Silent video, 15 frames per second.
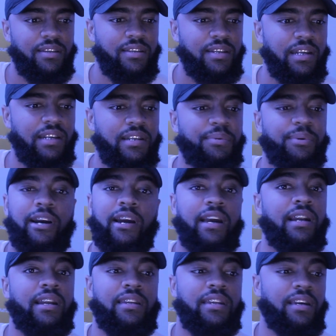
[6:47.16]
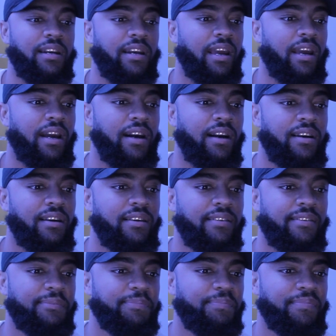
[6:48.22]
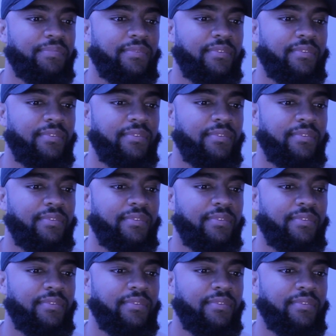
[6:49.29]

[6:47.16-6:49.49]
She just wearing anything now,